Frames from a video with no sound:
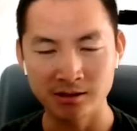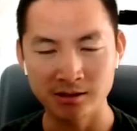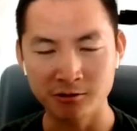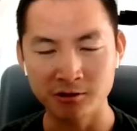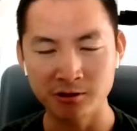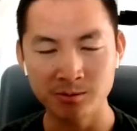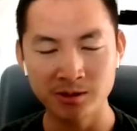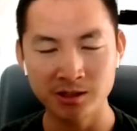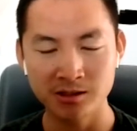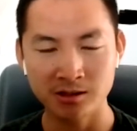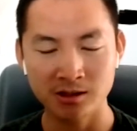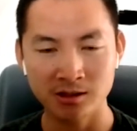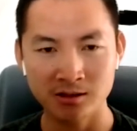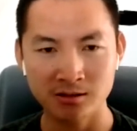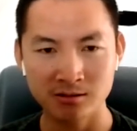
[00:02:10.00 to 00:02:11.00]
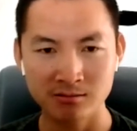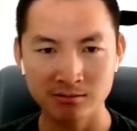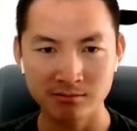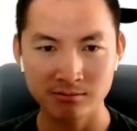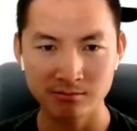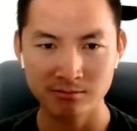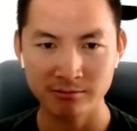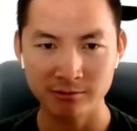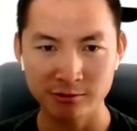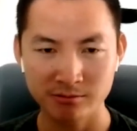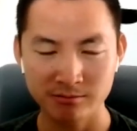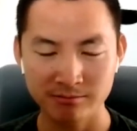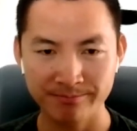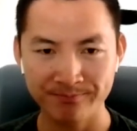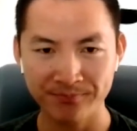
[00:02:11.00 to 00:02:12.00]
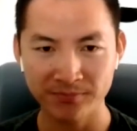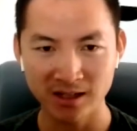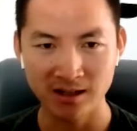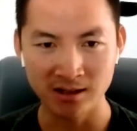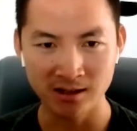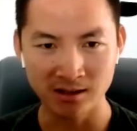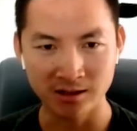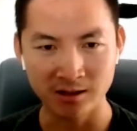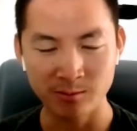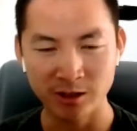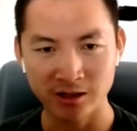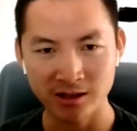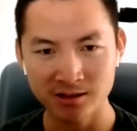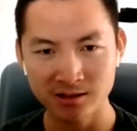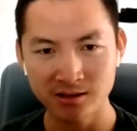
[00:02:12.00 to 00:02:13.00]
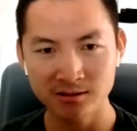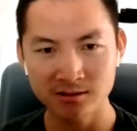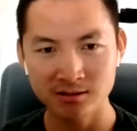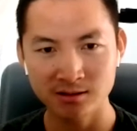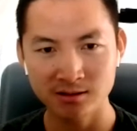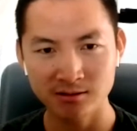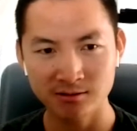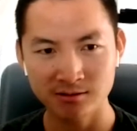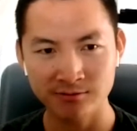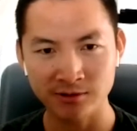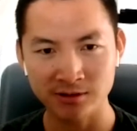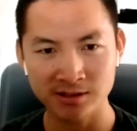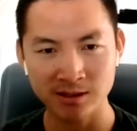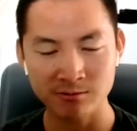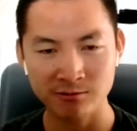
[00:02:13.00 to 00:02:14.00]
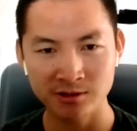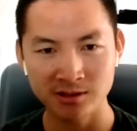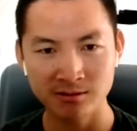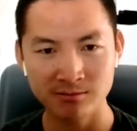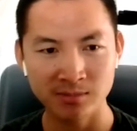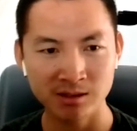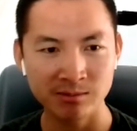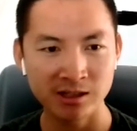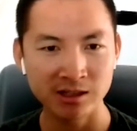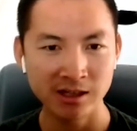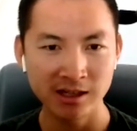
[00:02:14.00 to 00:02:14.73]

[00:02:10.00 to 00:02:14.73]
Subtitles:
encrypt your communication for some reason. Maybe